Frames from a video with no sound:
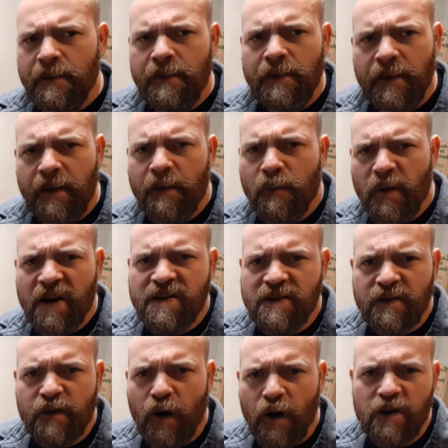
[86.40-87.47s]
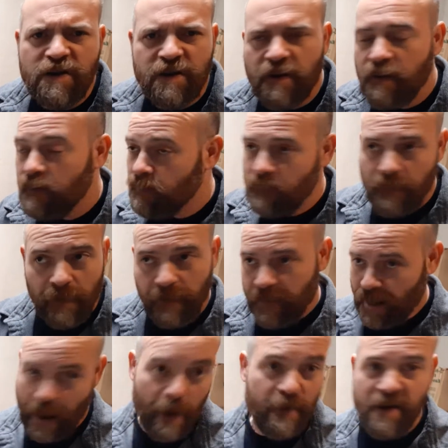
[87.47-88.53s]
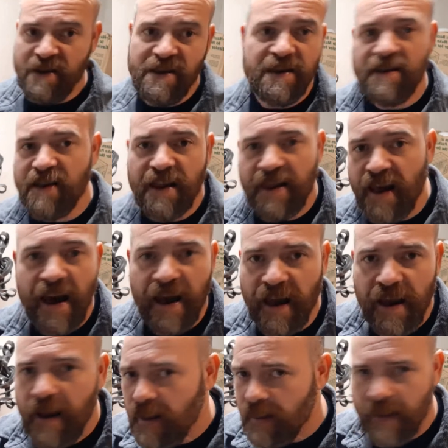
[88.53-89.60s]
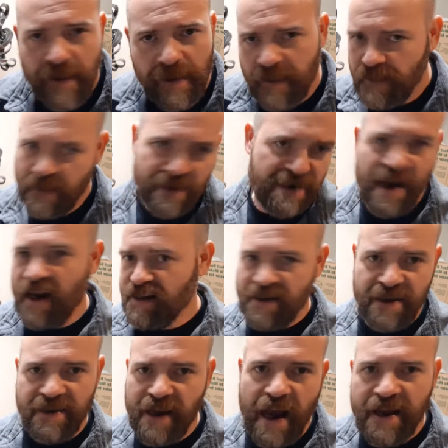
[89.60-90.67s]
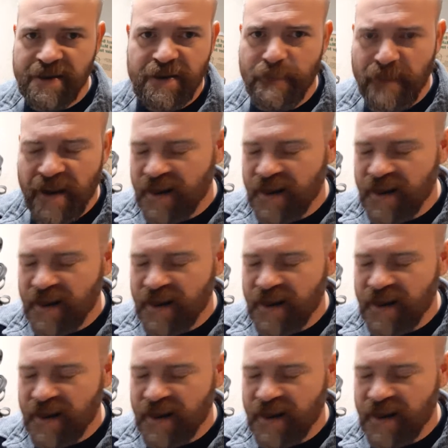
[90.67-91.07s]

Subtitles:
in Western culture, now this is a thing. This actually has to be